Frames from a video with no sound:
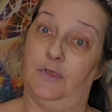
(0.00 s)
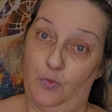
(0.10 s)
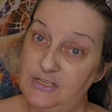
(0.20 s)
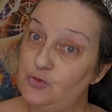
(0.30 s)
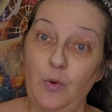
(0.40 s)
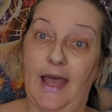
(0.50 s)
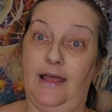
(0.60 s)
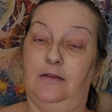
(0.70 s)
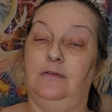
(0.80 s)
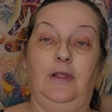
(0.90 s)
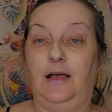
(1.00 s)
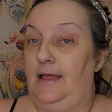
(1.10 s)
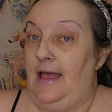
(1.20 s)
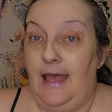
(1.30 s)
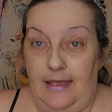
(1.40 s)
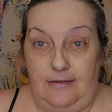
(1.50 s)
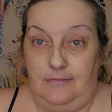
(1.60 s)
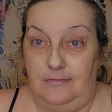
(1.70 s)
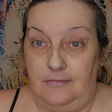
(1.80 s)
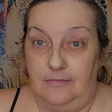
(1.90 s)
We sweat. I, hey,
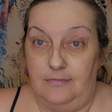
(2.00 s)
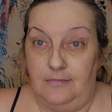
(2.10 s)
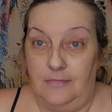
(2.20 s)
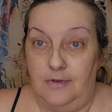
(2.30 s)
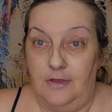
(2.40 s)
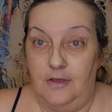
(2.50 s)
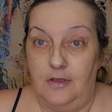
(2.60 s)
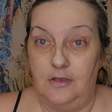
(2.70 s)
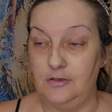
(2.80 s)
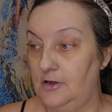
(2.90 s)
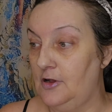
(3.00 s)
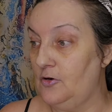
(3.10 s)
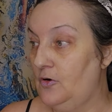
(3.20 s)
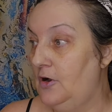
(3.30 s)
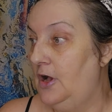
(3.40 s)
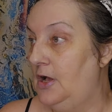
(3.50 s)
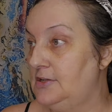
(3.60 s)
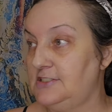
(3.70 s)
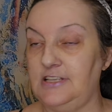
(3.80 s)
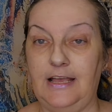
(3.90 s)
you know,
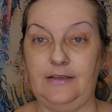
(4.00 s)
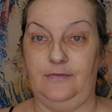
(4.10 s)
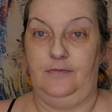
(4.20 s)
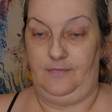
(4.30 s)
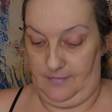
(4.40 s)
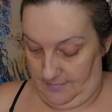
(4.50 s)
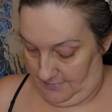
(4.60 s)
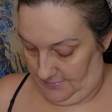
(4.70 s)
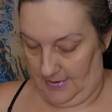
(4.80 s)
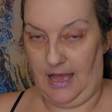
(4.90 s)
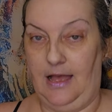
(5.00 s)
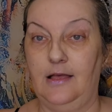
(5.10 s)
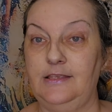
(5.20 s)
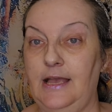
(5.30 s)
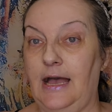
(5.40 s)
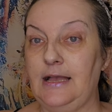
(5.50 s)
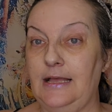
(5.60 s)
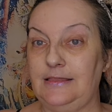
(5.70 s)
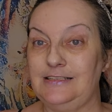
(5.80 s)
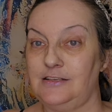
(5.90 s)
just like, yeah, I
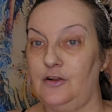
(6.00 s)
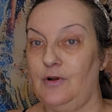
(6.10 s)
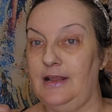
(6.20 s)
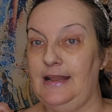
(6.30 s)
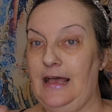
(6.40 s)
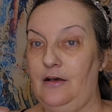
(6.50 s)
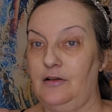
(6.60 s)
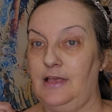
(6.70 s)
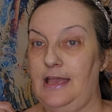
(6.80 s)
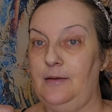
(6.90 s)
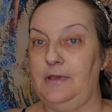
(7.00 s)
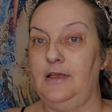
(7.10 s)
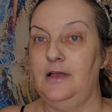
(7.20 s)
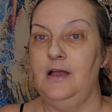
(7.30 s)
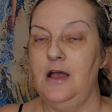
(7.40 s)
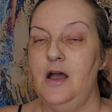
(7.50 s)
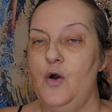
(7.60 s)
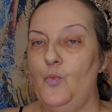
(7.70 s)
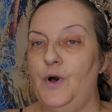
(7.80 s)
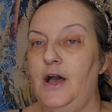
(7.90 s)
got this on right now, a cami.
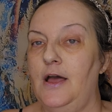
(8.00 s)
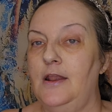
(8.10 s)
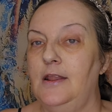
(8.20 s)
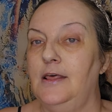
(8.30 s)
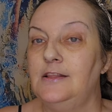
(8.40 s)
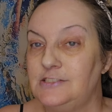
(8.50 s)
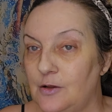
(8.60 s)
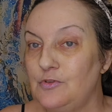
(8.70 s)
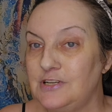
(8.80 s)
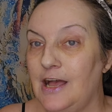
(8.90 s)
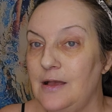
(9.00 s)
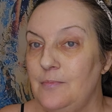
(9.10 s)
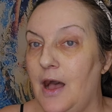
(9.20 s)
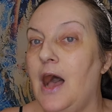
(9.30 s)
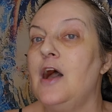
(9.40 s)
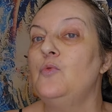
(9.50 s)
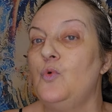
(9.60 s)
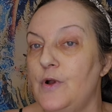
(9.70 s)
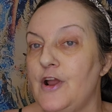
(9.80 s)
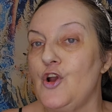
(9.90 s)
But in the summertime, I
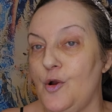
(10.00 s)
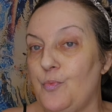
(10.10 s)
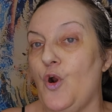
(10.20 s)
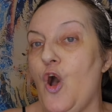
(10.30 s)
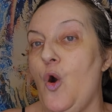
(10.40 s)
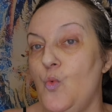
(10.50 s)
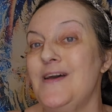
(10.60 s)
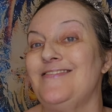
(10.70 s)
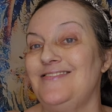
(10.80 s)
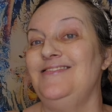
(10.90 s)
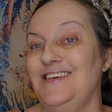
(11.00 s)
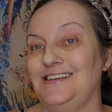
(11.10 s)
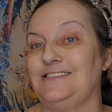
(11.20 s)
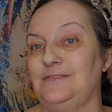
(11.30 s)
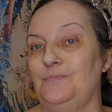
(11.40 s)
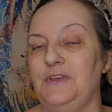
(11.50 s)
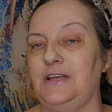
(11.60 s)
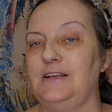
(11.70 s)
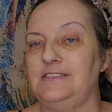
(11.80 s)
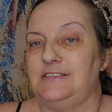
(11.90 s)
will wear a bra with this
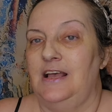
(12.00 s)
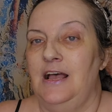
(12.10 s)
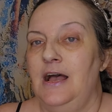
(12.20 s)
because